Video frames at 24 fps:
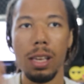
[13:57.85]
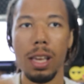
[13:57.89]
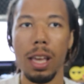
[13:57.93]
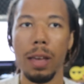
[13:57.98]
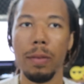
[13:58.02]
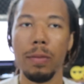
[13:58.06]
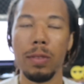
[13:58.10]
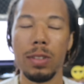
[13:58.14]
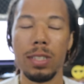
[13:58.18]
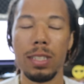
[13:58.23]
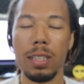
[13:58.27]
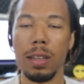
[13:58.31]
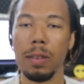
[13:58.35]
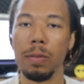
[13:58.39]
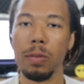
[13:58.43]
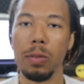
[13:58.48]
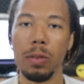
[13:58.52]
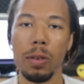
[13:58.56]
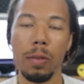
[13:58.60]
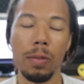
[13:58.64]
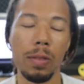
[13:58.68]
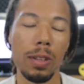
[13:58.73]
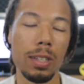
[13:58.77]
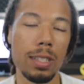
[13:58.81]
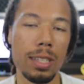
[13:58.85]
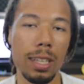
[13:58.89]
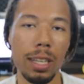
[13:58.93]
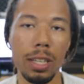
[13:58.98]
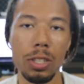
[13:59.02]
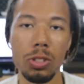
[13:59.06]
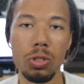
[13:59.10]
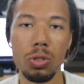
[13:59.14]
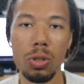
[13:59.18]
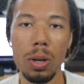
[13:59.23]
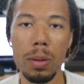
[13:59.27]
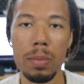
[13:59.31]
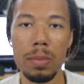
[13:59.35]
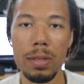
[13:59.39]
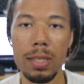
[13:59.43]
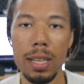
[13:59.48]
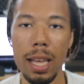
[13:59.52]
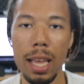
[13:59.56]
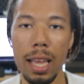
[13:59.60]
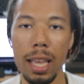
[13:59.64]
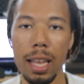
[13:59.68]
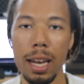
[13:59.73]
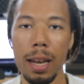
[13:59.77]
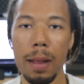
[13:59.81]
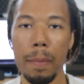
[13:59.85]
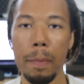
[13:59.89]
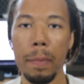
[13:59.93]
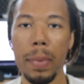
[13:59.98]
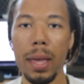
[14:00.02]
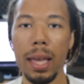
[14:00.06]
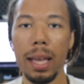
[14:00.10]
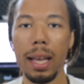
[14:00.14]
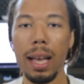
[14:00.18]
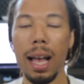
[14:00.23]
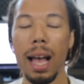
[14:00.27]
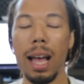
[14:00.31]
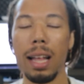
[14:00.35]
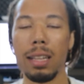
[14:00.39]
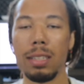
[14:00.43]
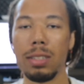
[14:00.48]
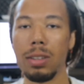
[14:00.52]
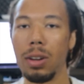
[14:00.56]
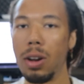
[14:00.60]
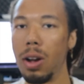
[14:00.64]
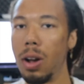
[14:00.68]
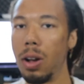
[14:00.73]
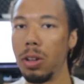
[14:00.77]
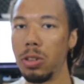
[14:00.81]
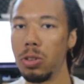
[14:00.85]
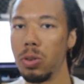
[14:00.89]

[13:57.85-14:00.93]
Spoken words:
if there's like a drum set in a big concert hall,